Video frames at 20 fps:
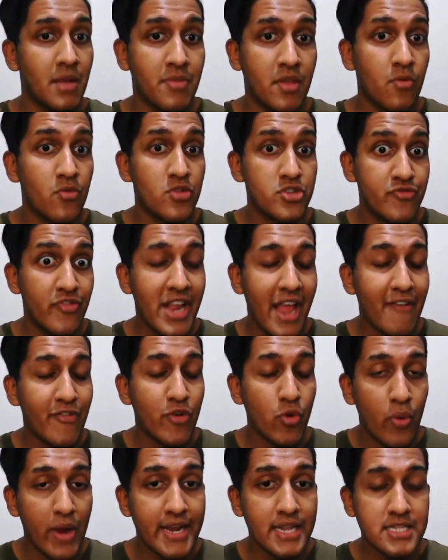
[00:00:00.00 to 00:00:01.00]
which we'll have to
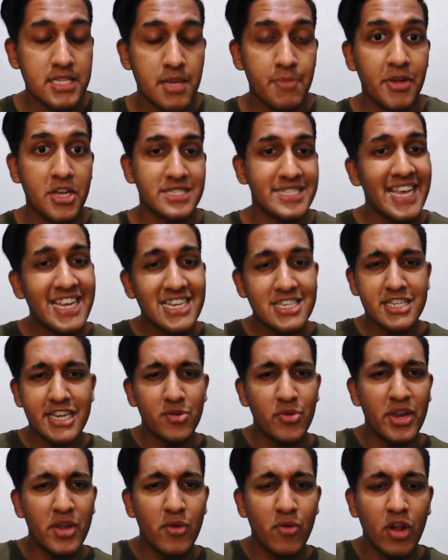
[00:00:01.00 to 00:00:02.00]
wait and see, because next
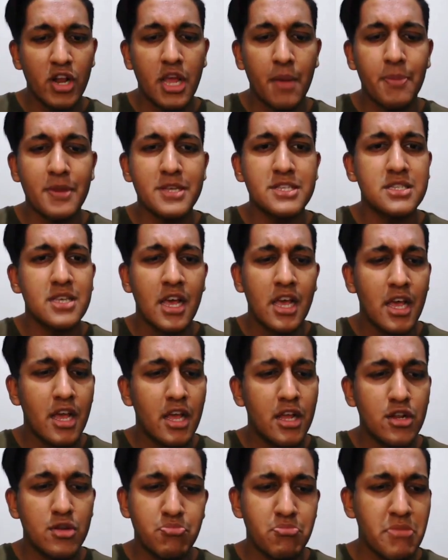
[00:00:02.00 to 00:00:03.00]
T20 World Cup is
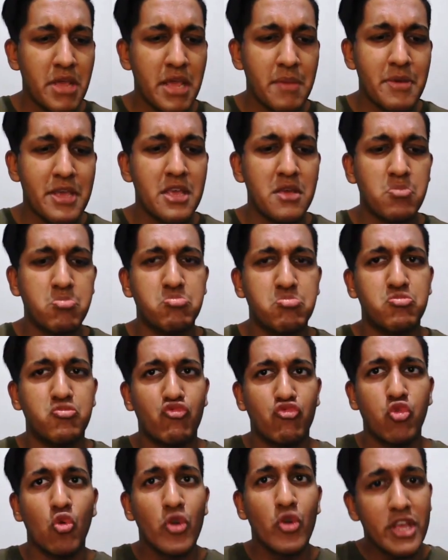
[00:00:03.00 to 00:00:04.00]
maybe
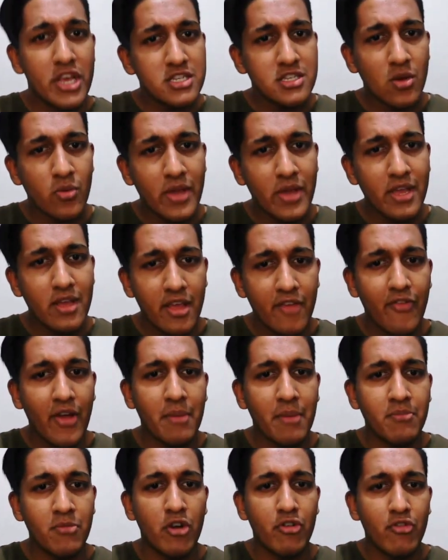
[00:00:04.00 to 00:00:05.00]
2 years away, if
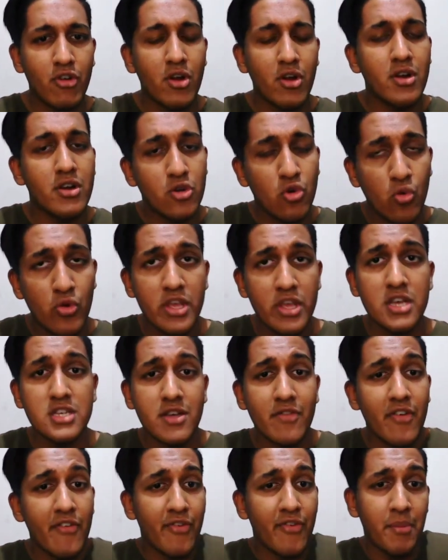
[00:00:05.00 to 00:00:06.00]
I'm not wrong. 2 years
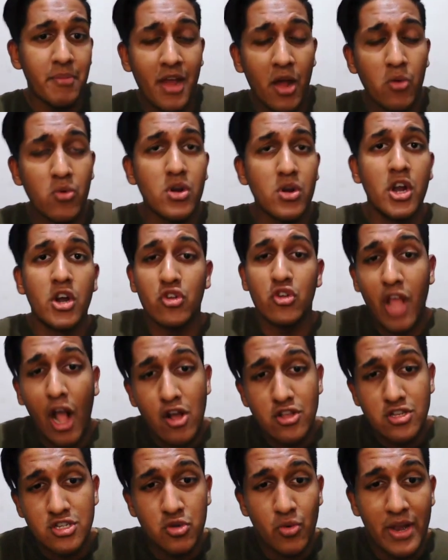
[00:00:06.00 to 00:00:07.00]
away from now,
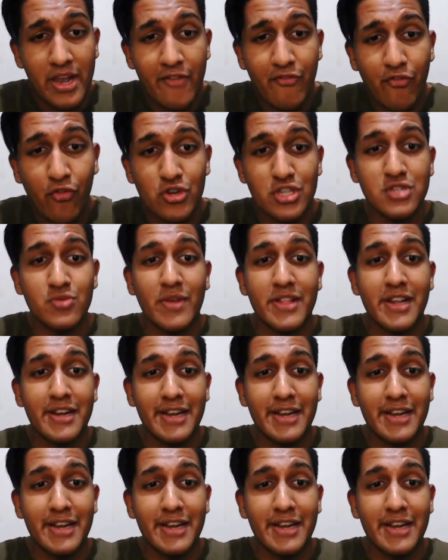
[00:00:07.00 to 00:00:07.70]
2024 is where the